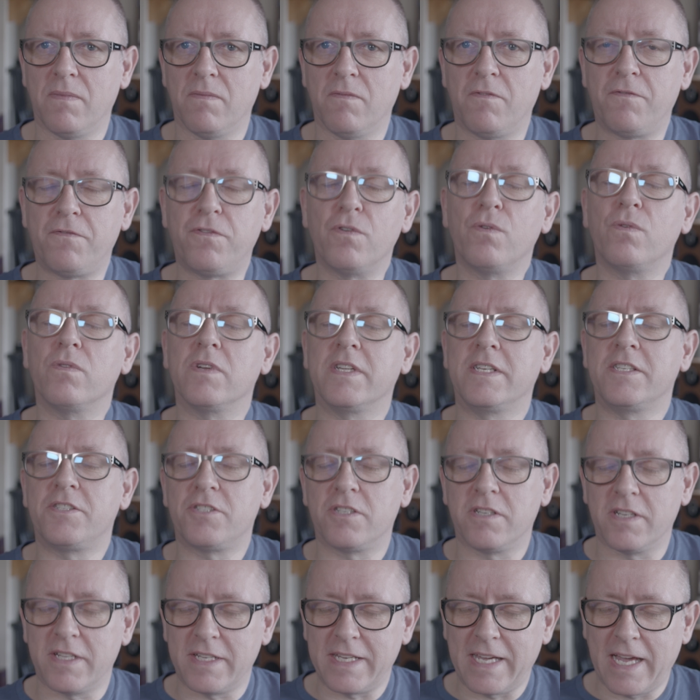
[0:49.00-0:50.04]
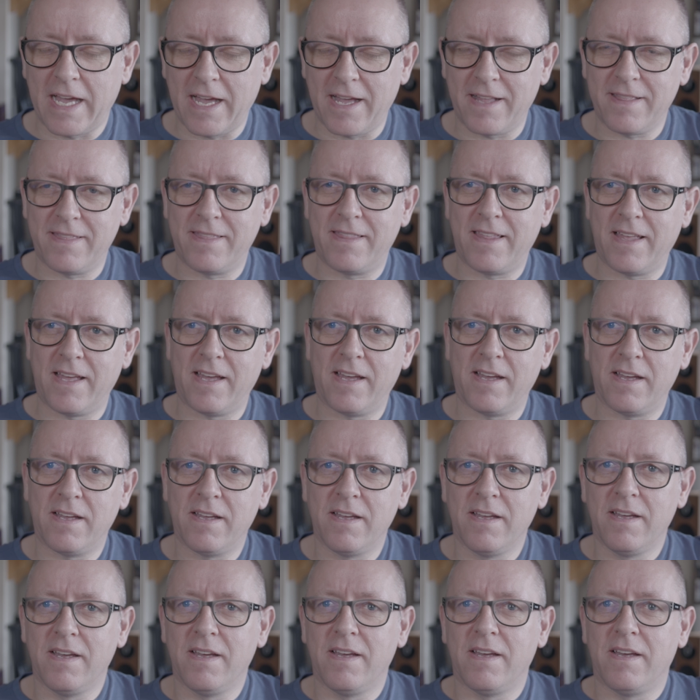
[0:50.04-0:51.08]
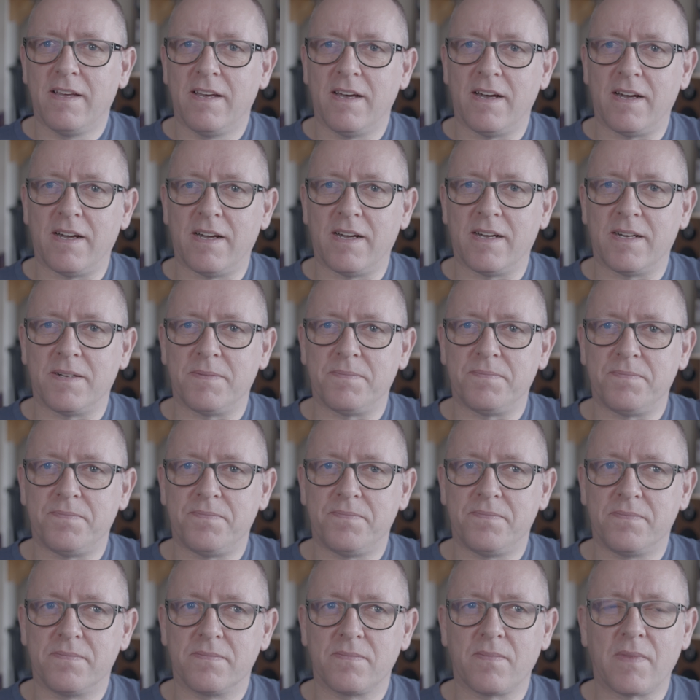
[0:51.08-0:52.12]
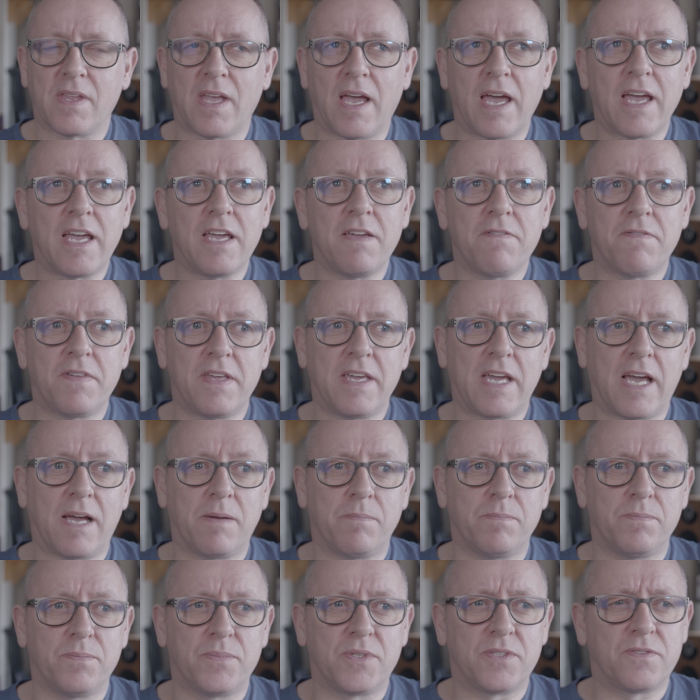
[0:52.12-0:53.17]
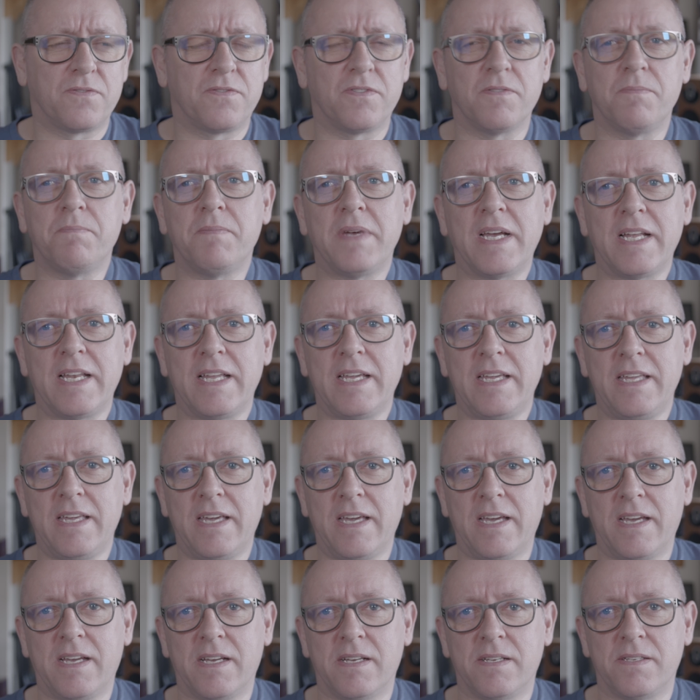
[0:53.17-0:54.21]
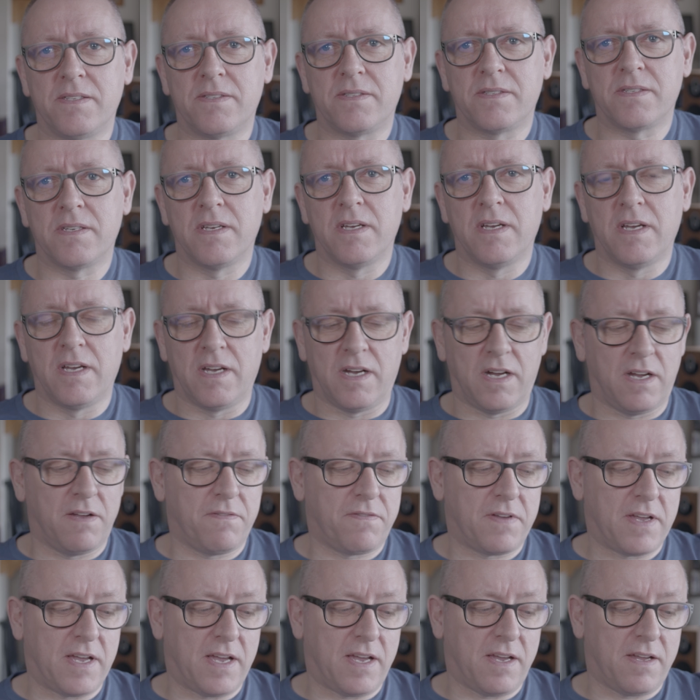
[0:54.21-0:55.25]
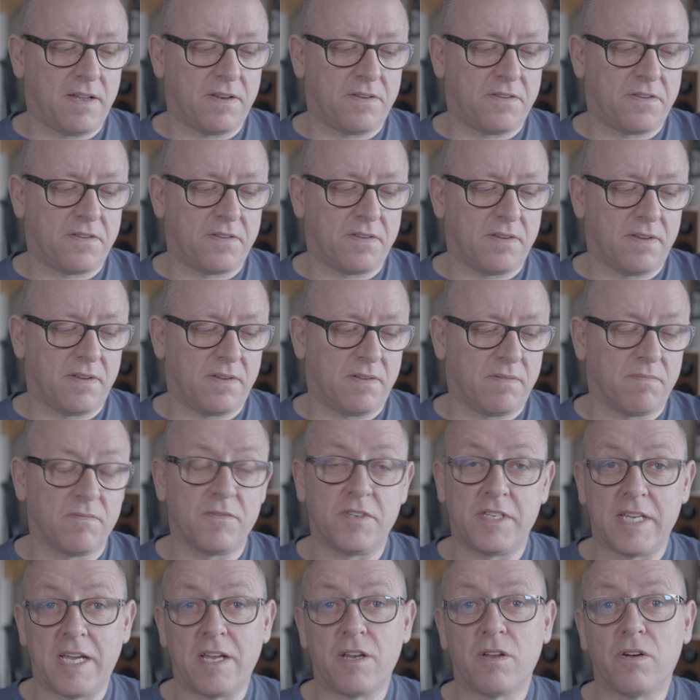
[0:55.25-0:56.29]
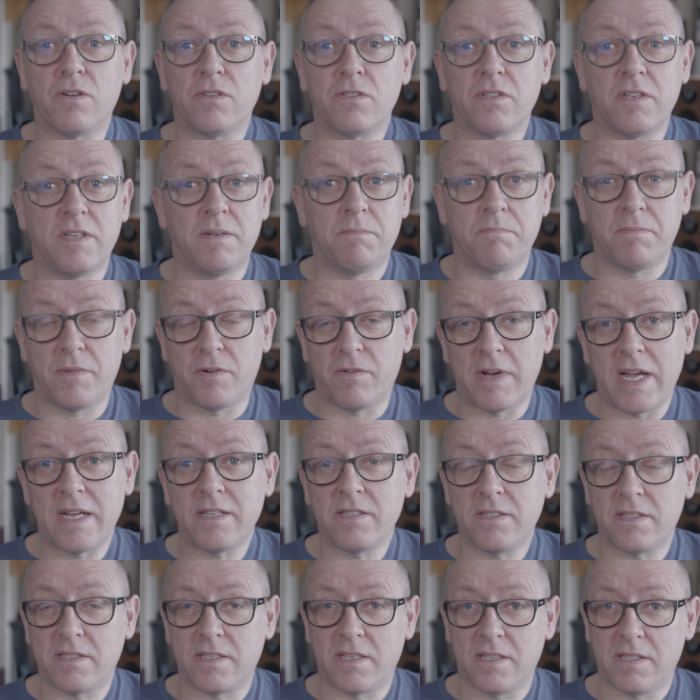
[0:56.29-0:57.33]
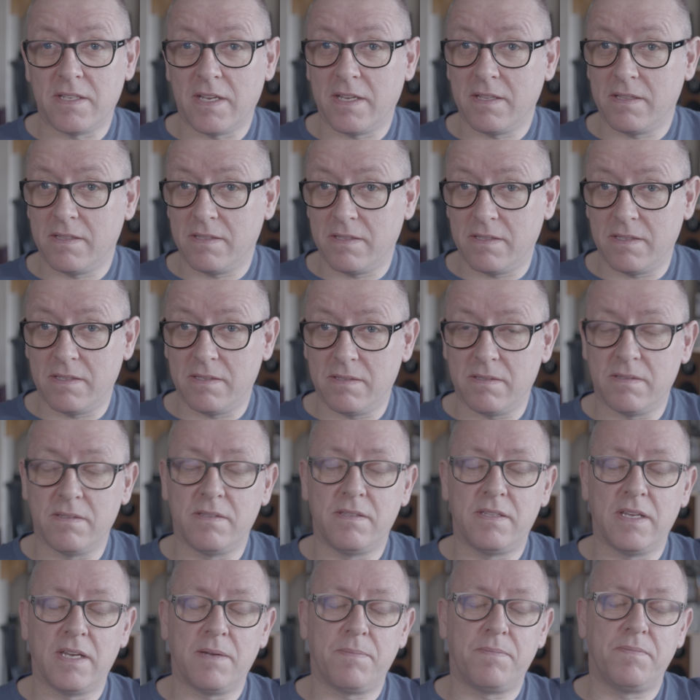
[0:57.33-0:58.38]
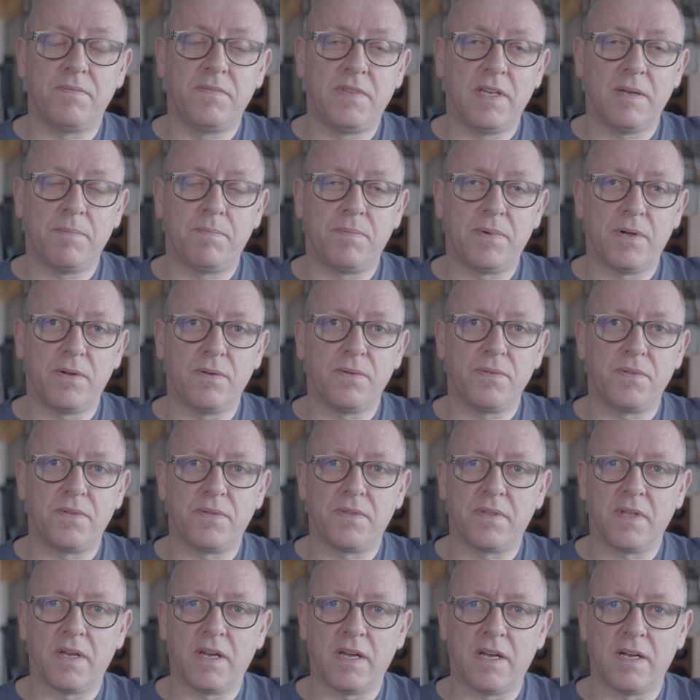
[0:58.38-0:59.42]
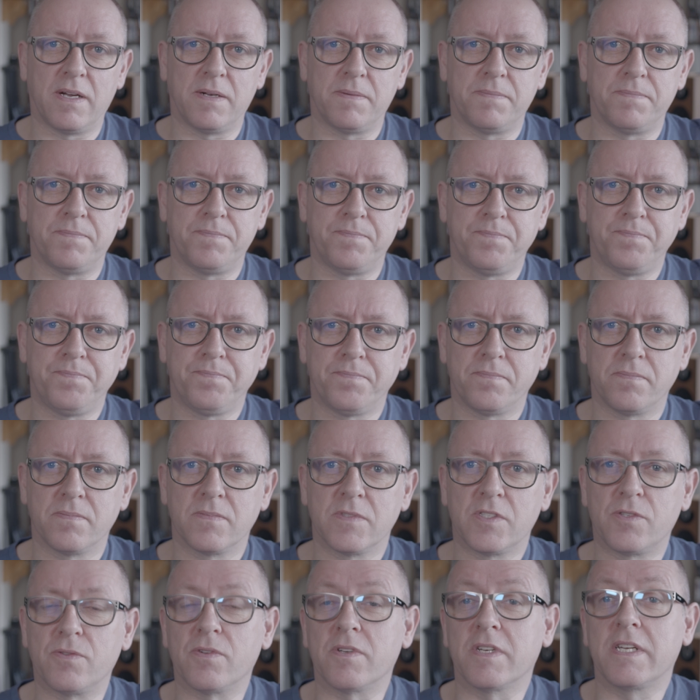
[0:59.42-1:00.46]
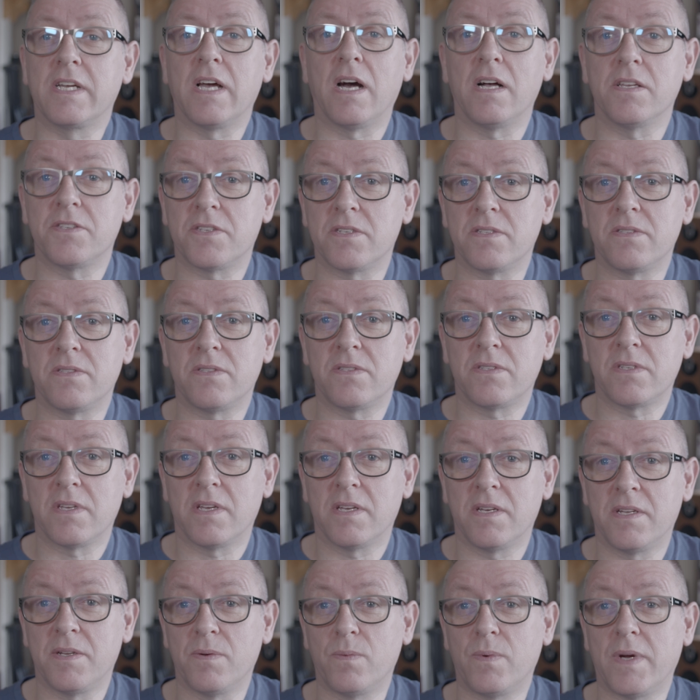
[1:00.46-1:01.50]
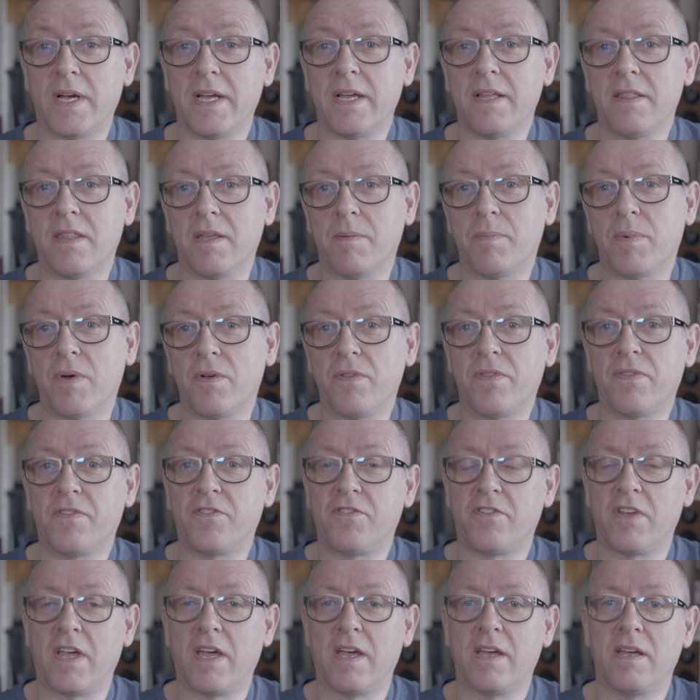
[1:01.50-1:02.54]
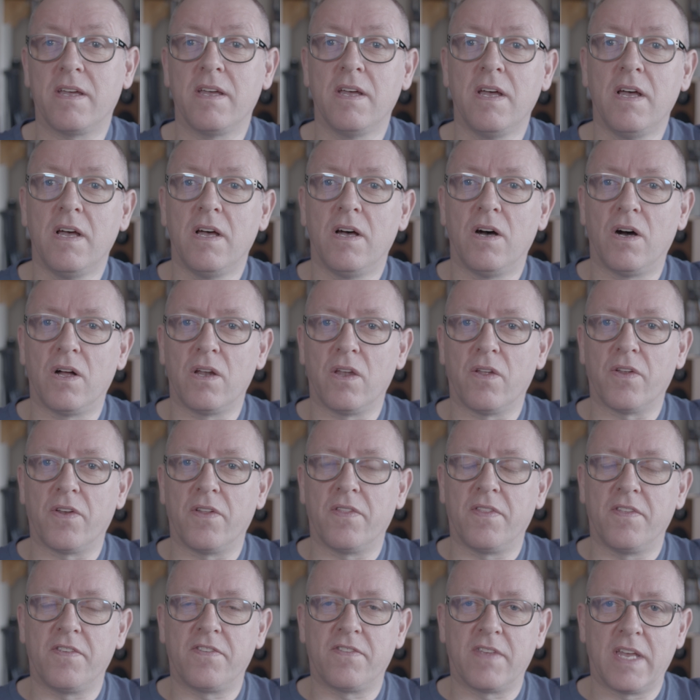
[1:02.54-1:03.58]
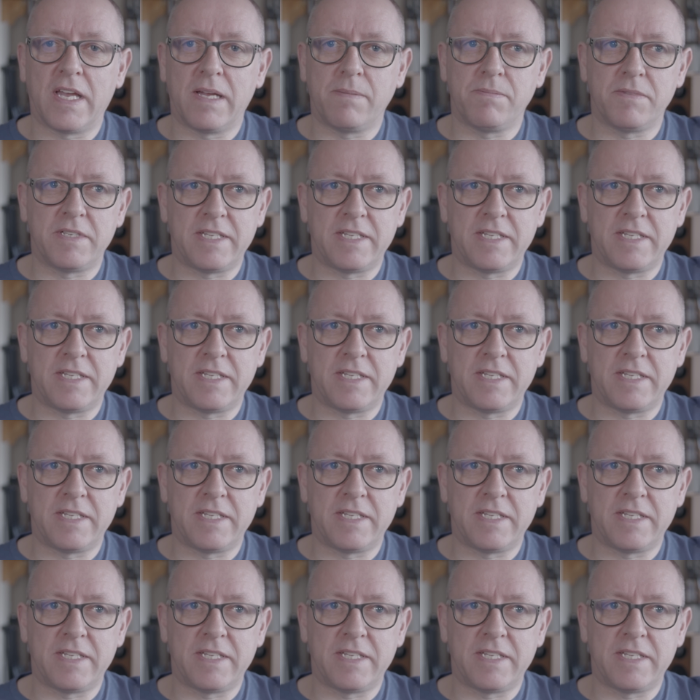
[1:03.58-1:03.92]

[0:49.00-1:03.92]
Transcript: foolishly had their AV amps for many years. I've had Denon and Marantz, and they're both sort of cousins in a way. They both share a lot of the same